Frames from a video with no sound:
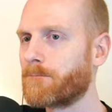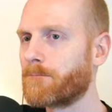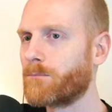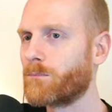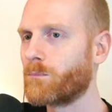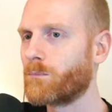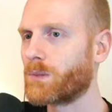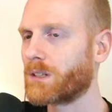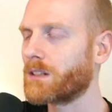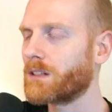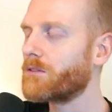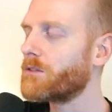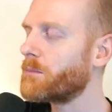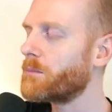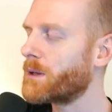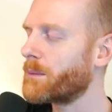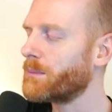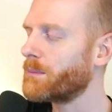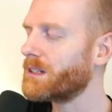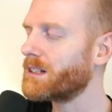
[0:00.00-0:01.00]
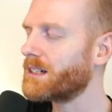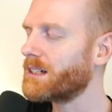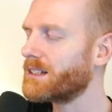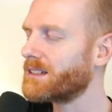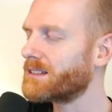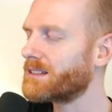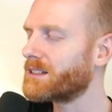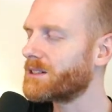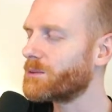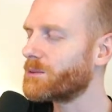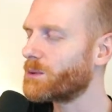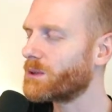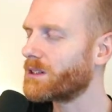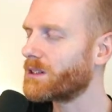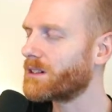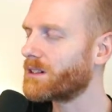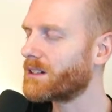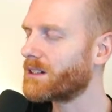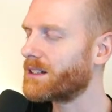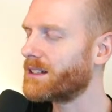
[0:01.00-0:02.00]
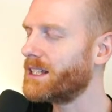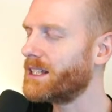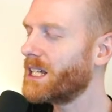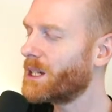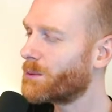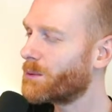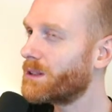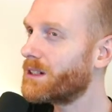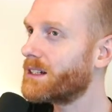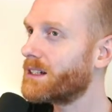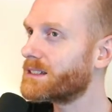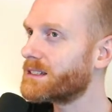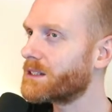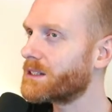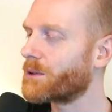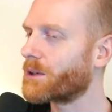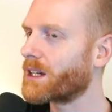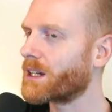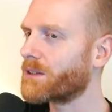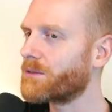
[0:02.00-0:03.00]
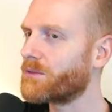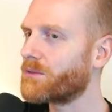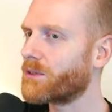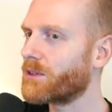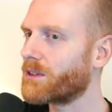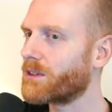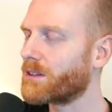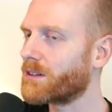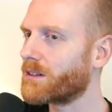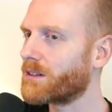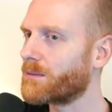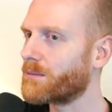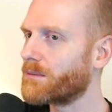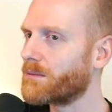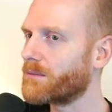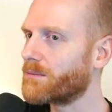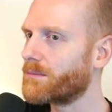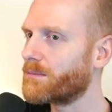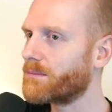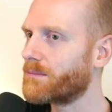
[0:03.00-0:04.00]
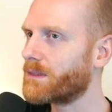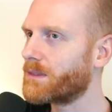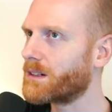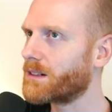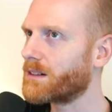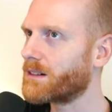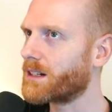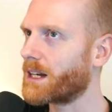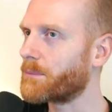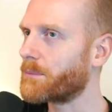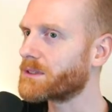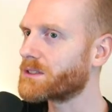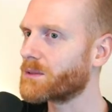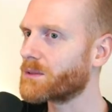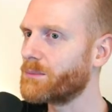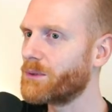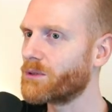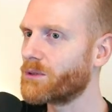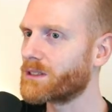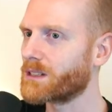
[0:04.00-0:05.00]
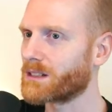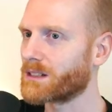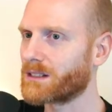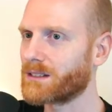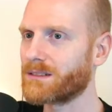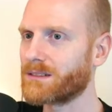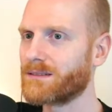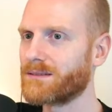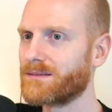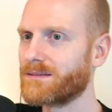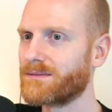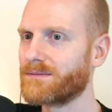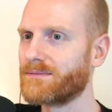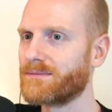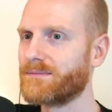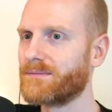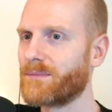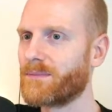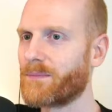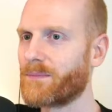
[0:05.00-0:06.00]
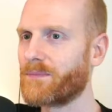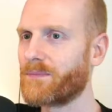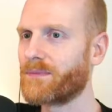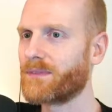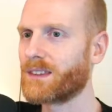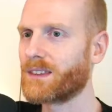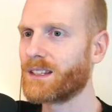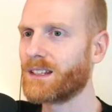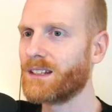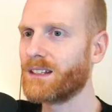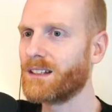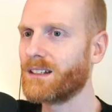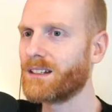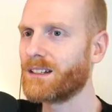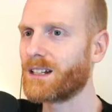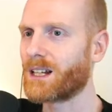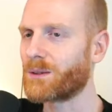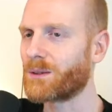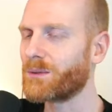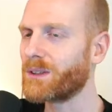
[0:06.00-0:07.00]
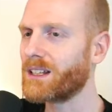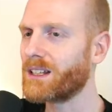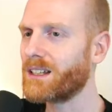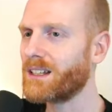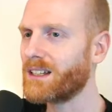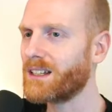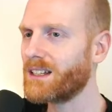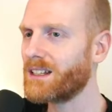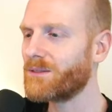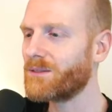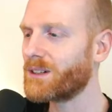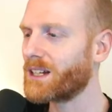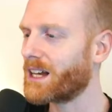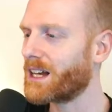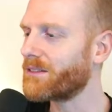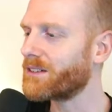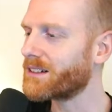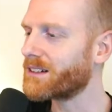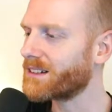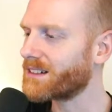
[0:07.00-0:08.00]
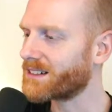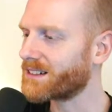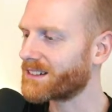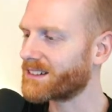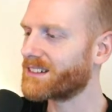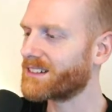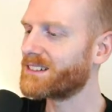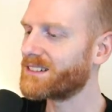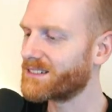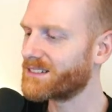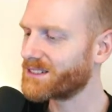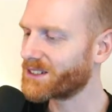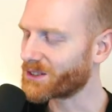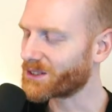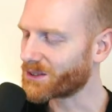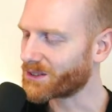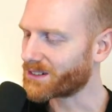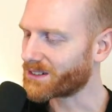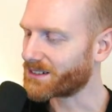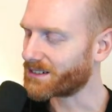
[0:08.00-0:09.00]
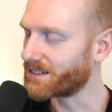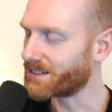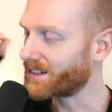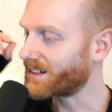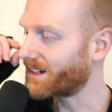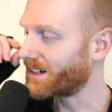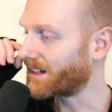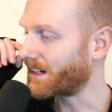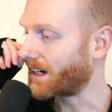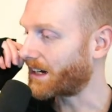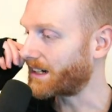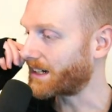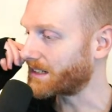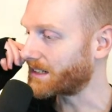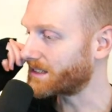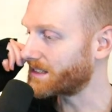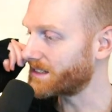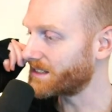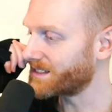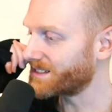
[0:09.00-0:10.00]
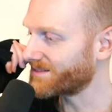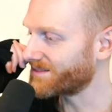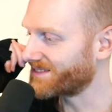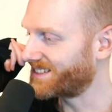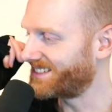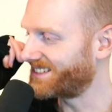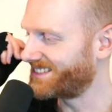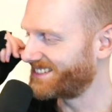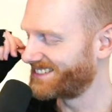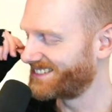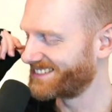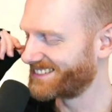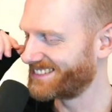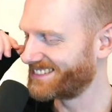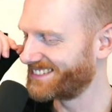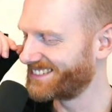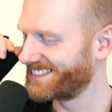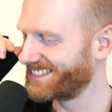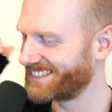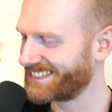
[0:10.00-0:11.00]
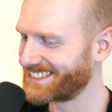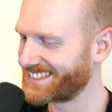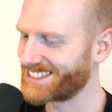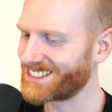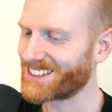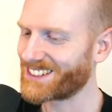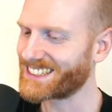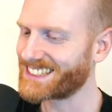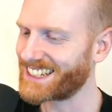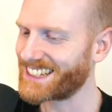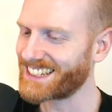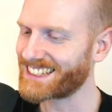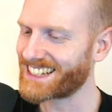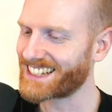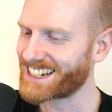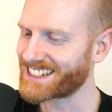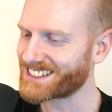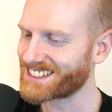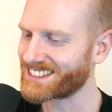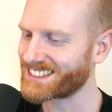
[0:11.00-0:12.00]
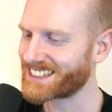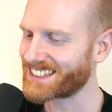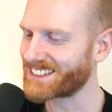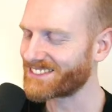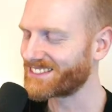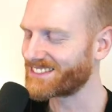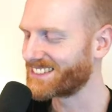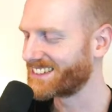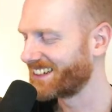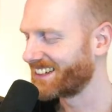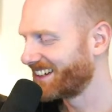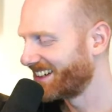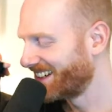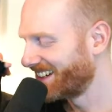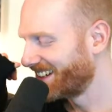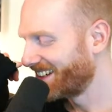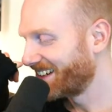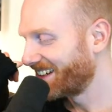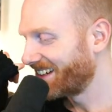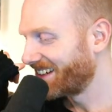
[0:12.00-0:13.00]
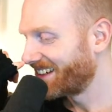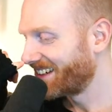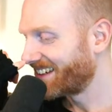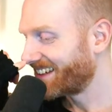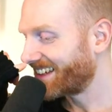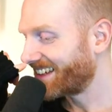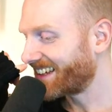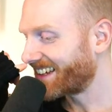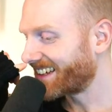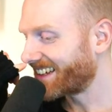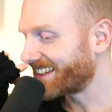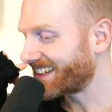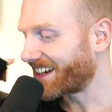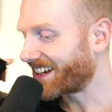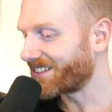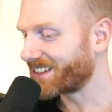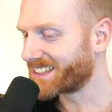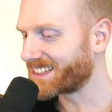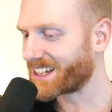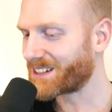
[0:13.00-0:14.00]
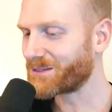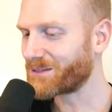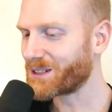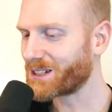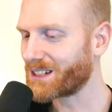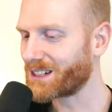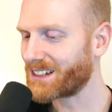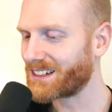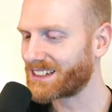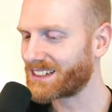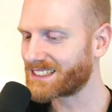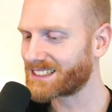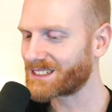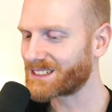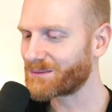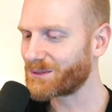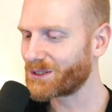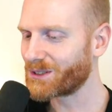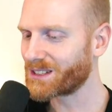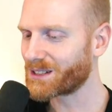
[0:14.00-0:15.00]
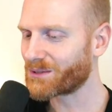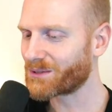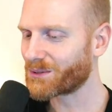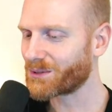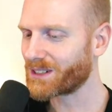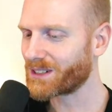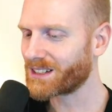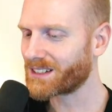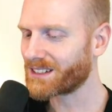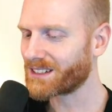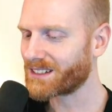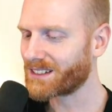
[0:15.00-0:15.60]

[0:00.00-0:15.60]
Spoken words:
But I remember that they were equally as annoying for Amazon Music. Like we have an Alexis, not saying the actual name, and every time we listened music through it,